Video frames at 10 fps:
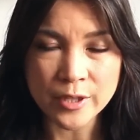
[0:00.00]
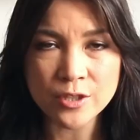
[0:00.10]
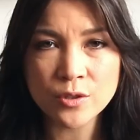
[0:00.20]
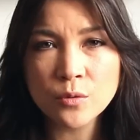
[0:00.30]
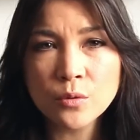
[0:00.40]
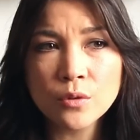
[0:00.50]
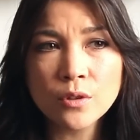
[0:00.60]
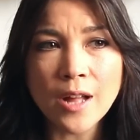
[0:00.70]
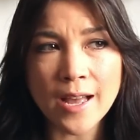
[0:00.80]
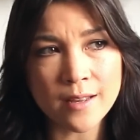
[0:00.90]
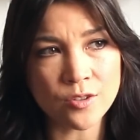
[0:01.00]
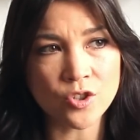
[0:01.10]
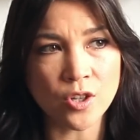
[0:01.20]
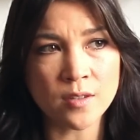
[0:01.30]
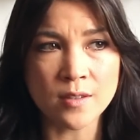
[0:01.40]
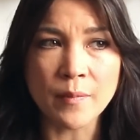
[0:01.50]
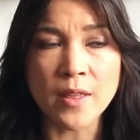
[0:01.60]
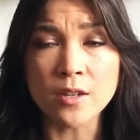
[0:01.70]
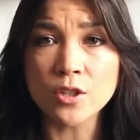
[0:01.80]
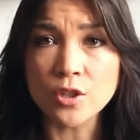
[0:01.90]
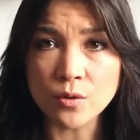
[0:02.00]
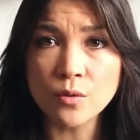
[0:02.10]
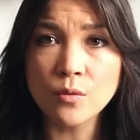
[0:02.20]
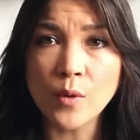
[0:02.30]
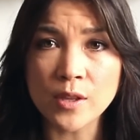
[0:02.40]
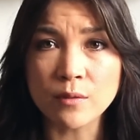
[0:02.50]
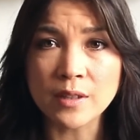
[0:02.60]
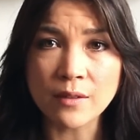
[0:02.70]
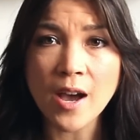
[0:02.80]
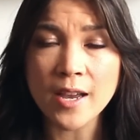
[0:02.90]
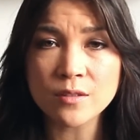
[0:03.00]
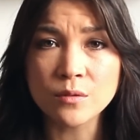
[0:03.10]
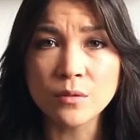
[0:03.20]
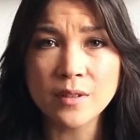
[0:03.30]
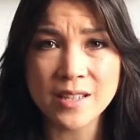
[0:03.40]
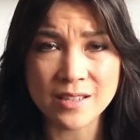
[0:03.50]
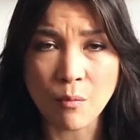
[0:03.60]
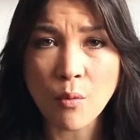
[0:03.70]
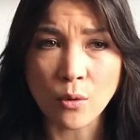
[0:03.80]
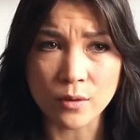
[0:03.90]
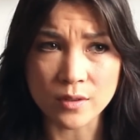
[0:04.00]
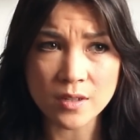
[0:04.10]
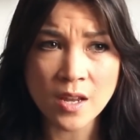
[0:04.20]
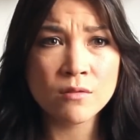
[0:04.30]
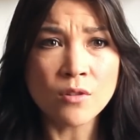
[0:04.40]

but school as just something to do when you leave high school is important.